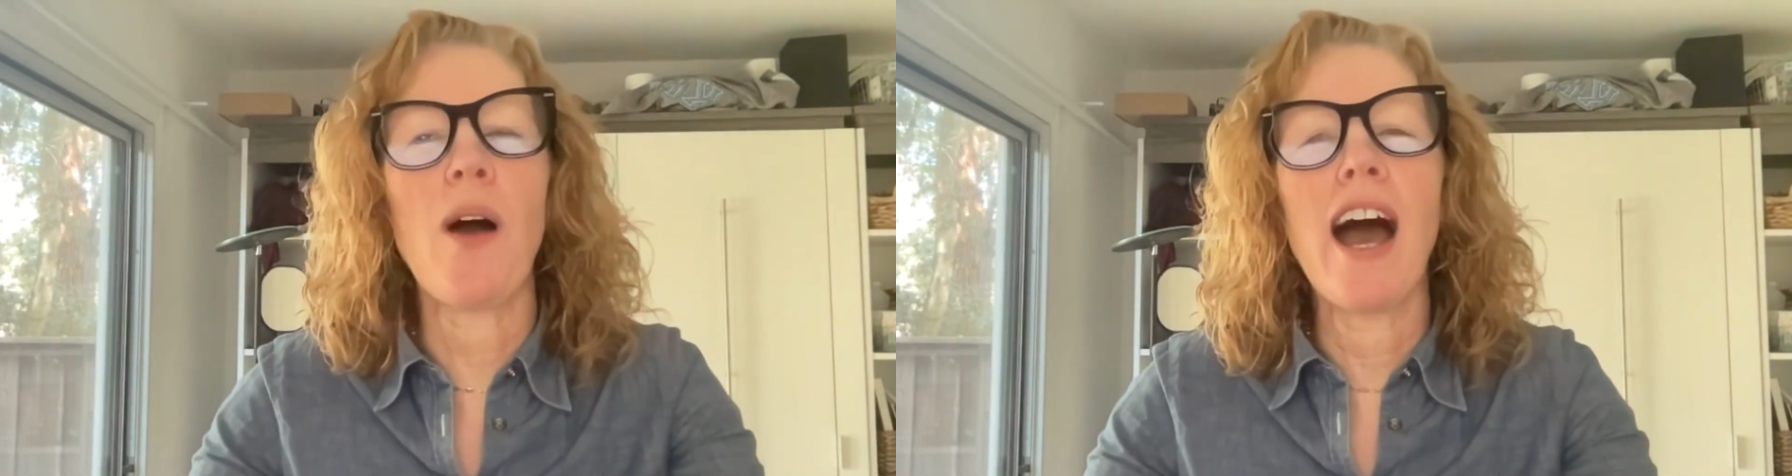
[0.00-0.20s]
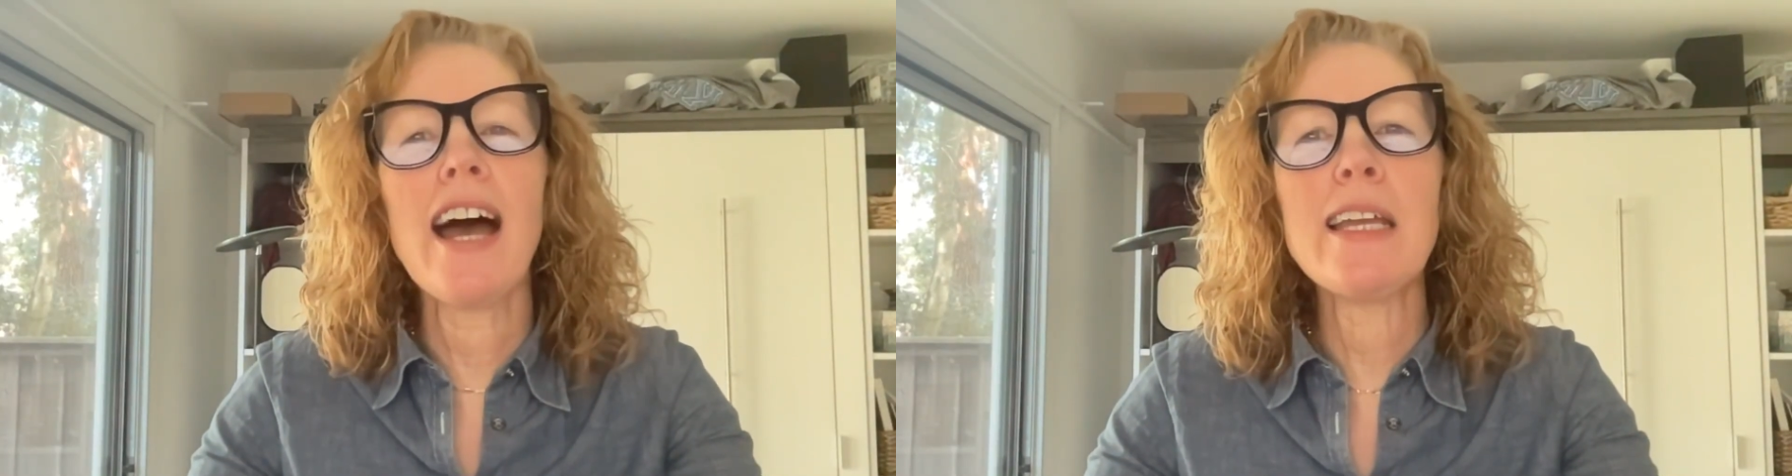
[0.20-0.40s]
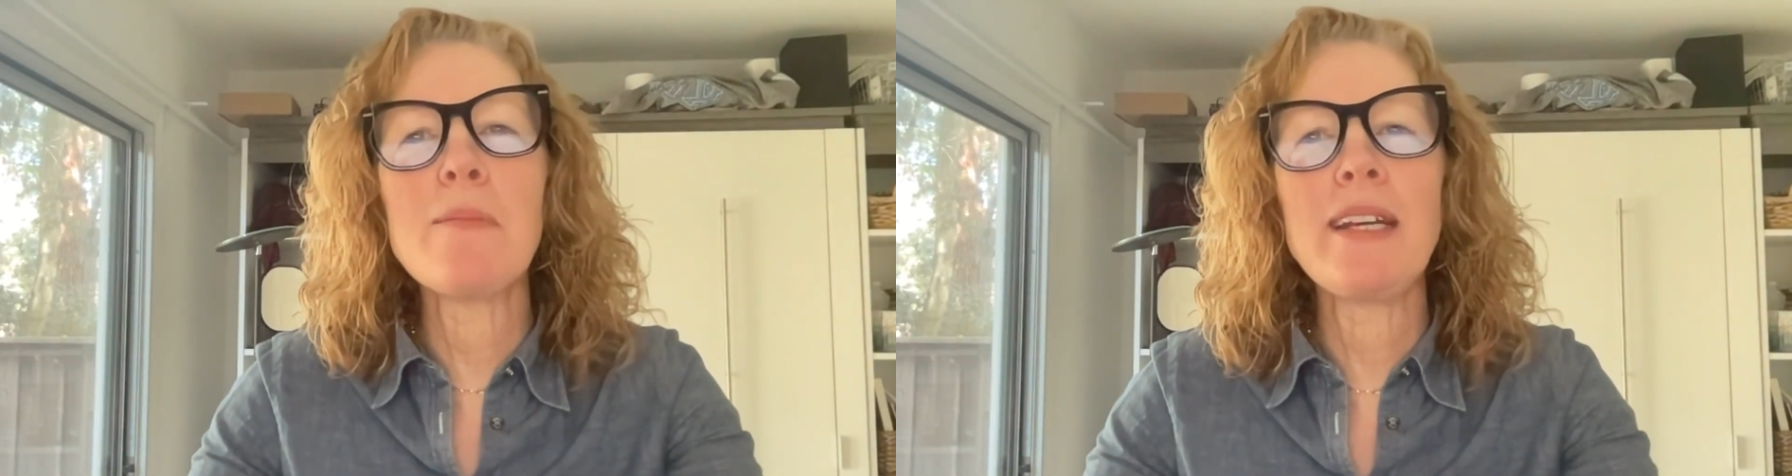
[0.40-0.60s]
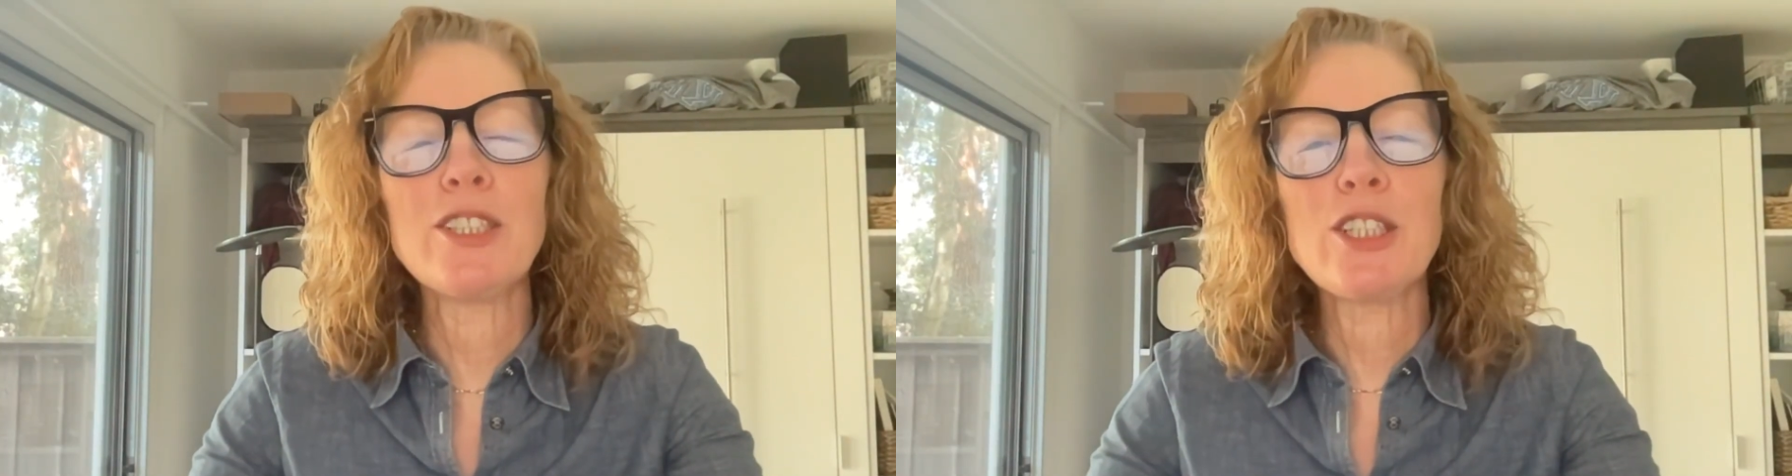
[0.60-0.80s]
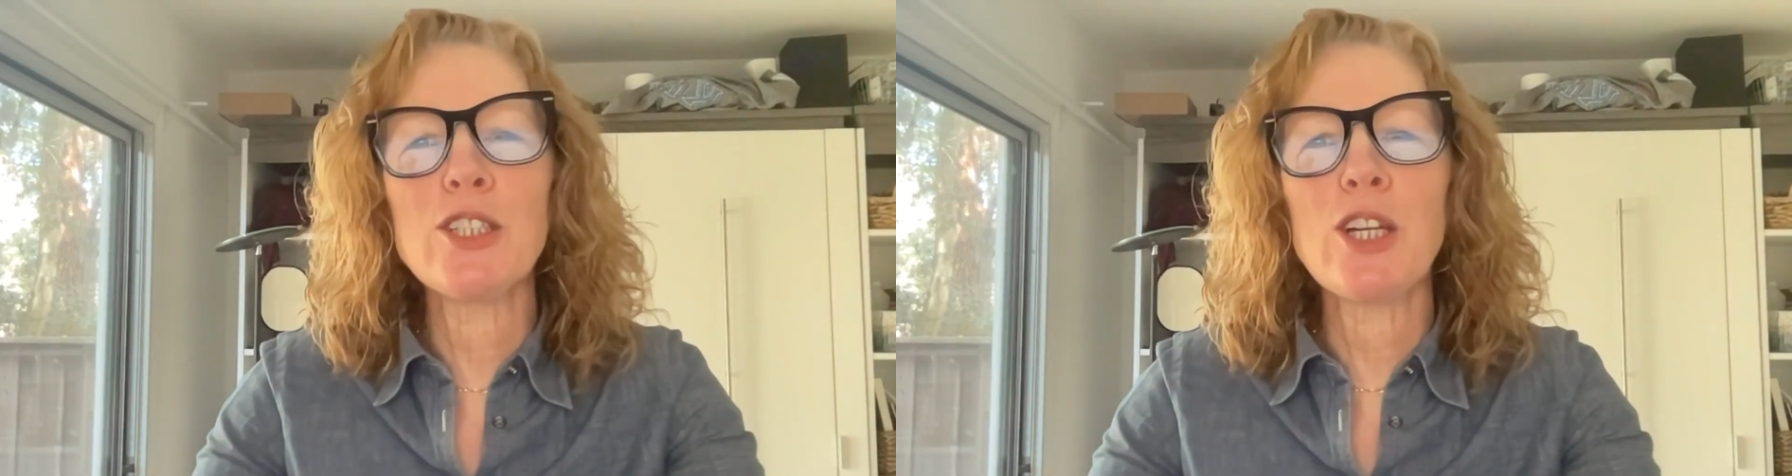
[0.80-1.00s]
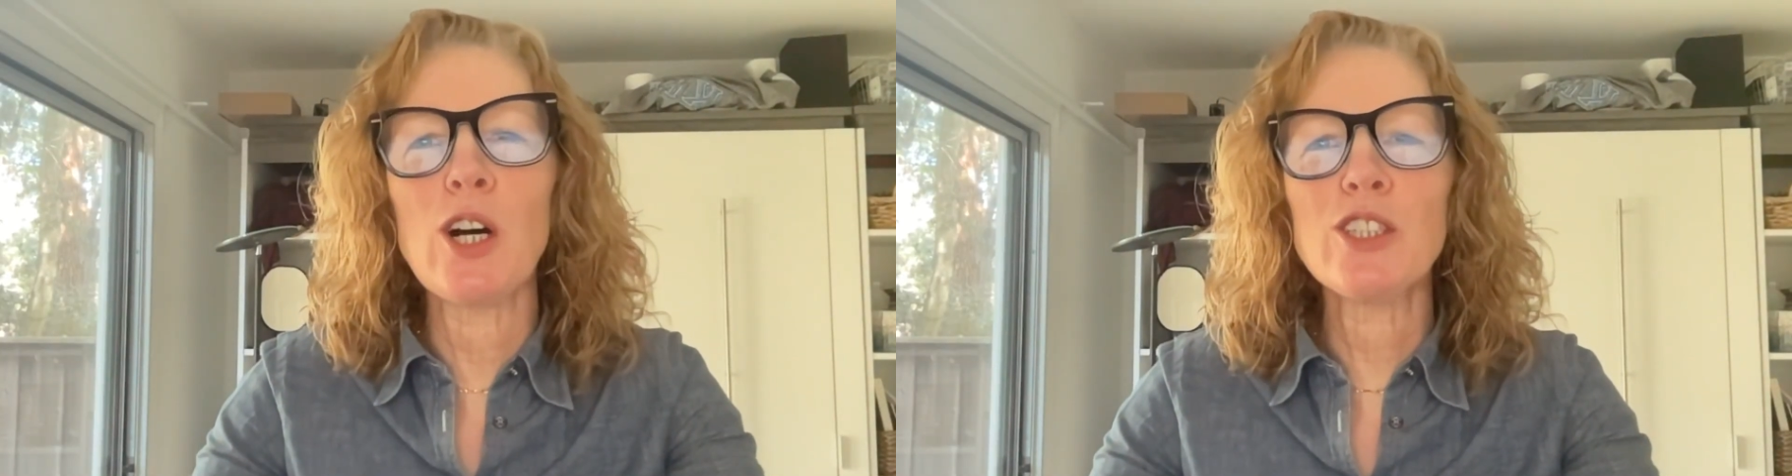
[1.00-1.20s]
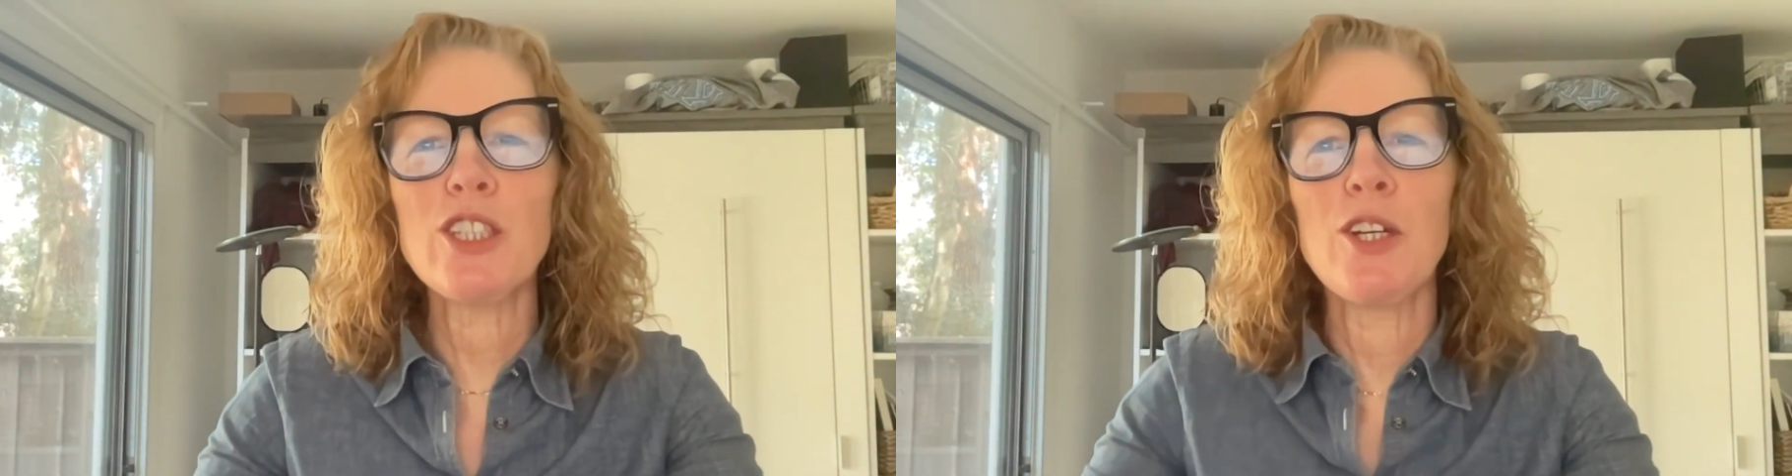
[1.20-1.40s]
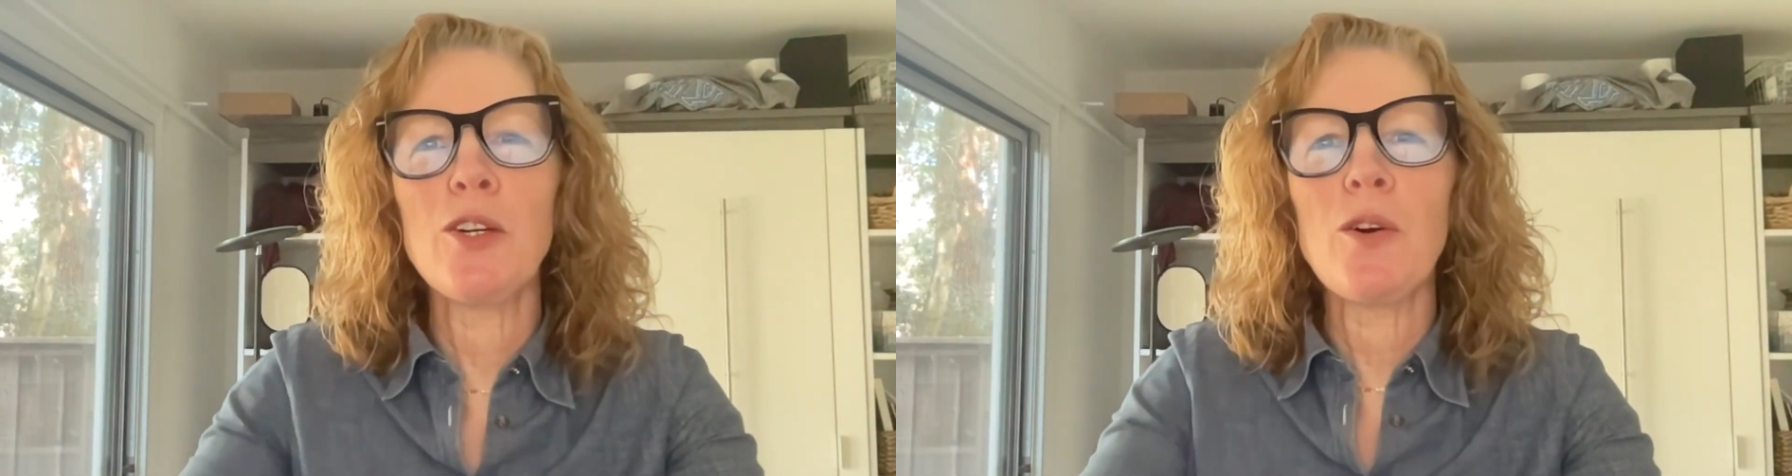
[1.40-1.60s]
I am here to talk to
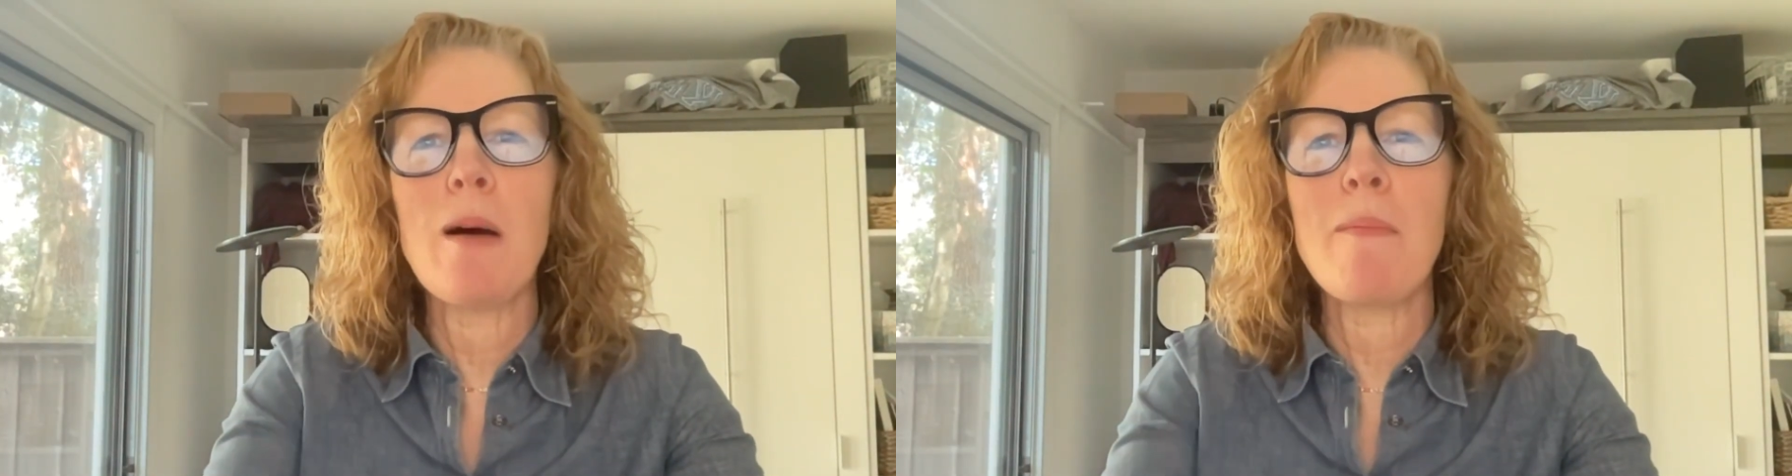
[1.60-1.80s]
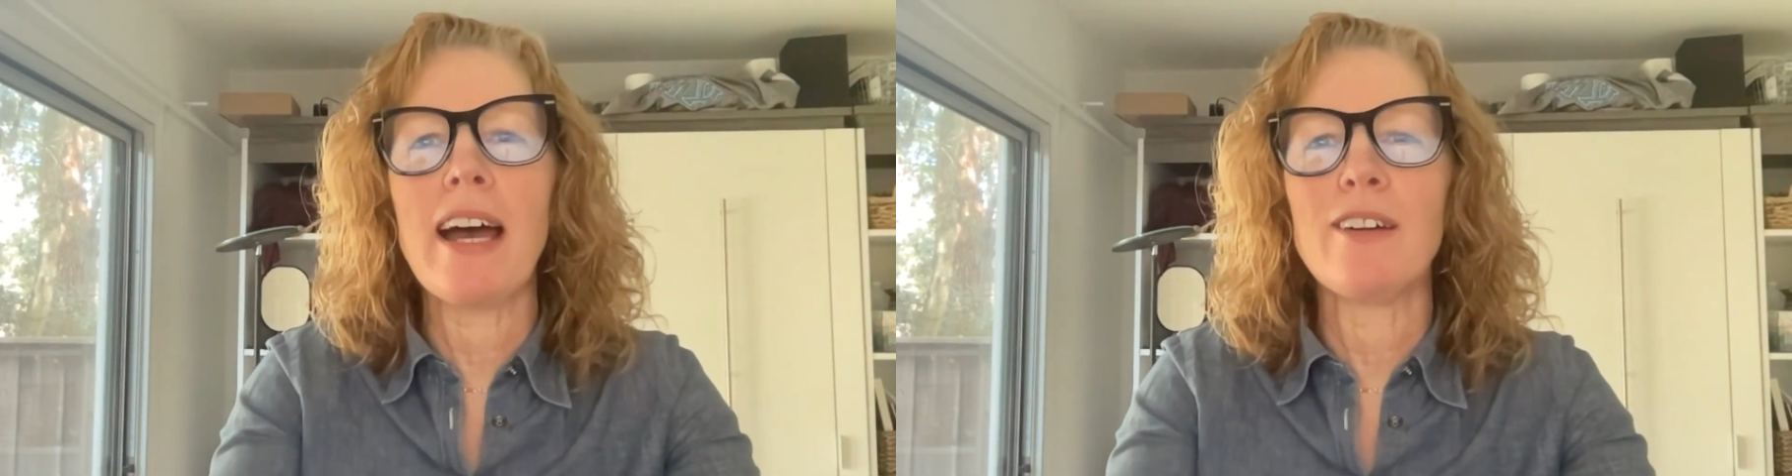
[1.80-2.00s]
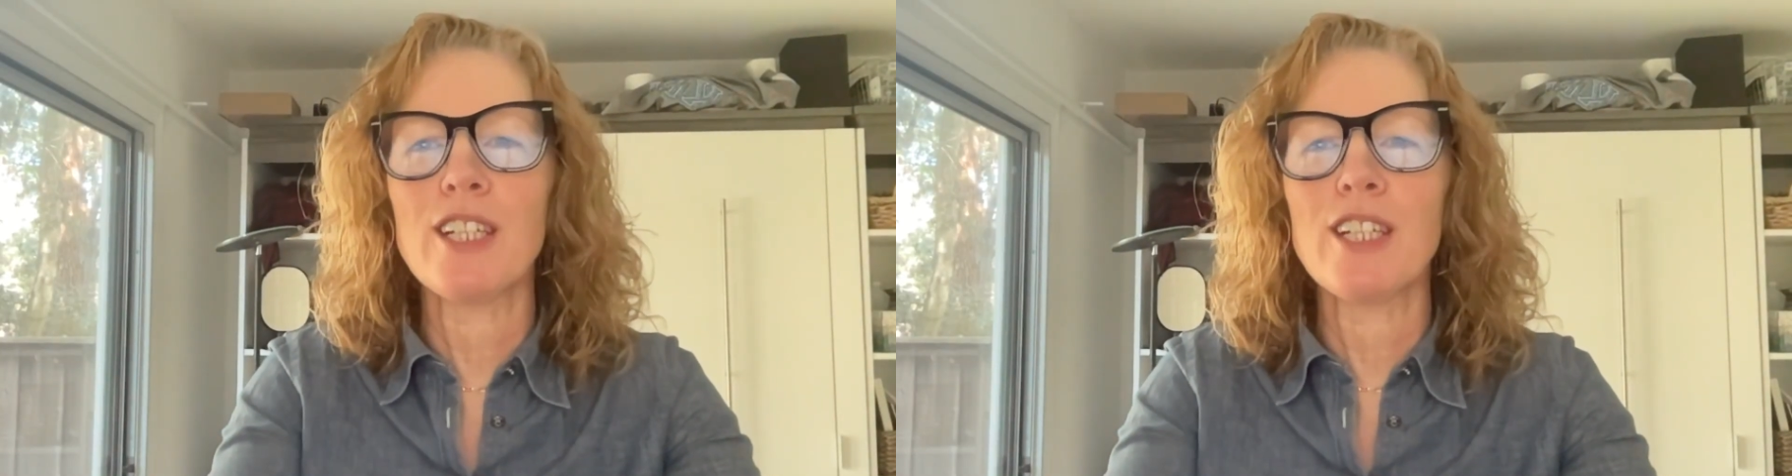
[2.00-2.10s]
you about